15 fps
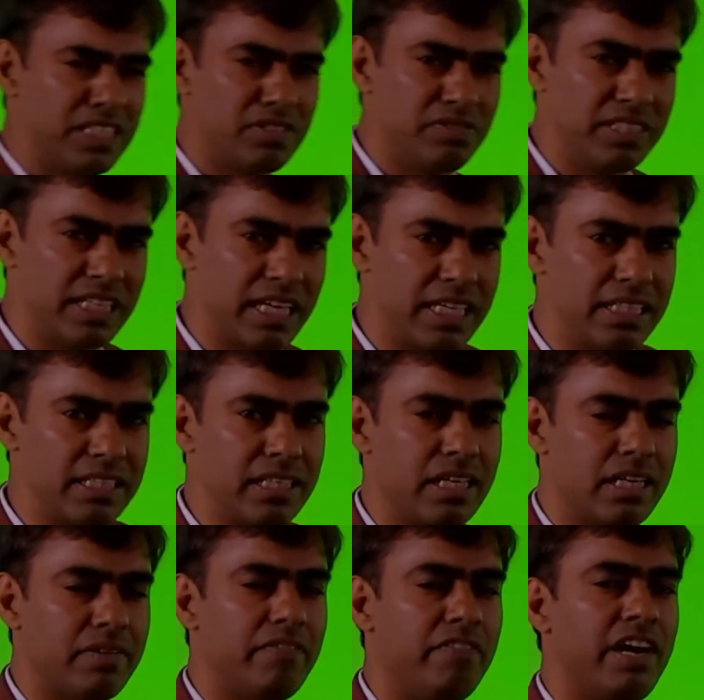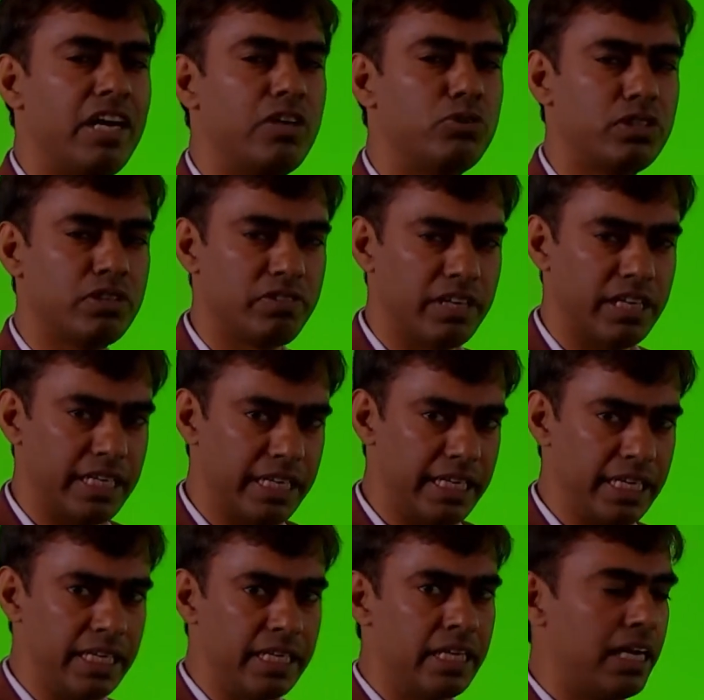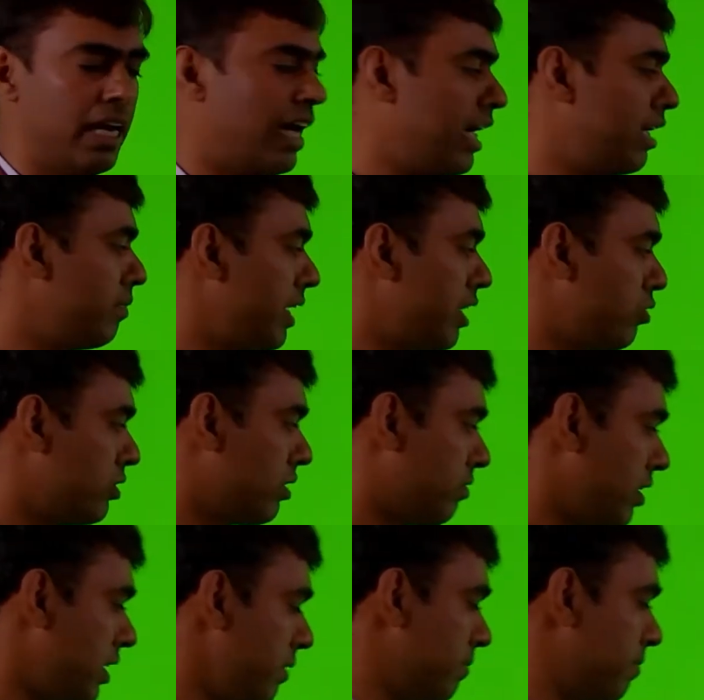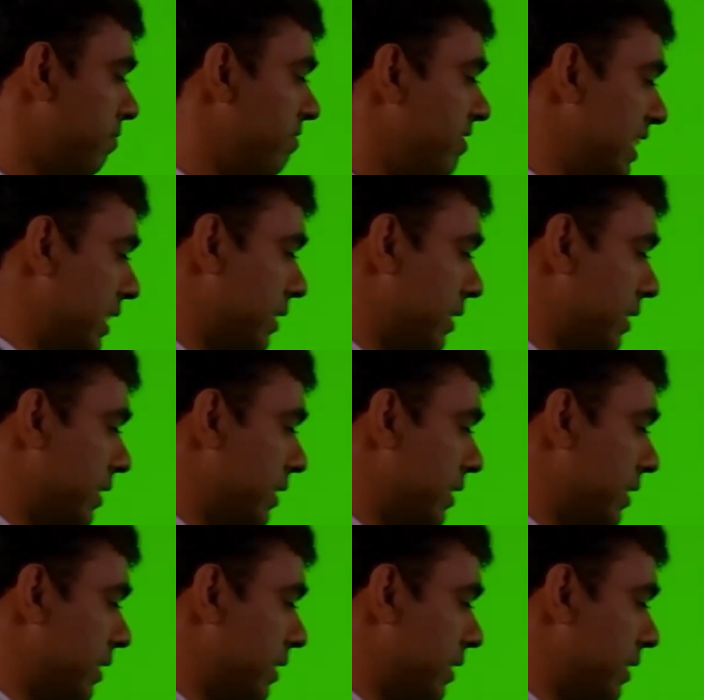we write the values of A and values of V.